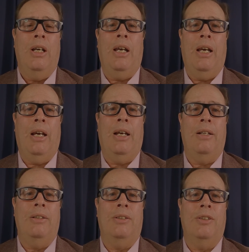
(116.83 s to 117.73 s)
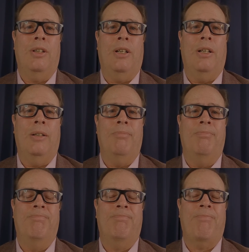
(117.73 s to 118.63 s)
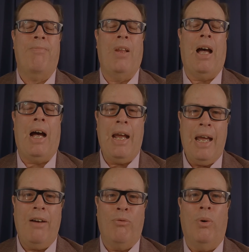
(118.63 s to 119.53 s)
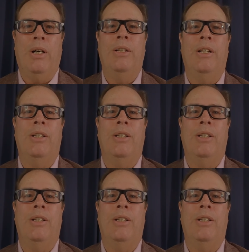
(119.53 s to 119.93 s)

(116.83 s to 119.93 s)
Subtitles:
and I have one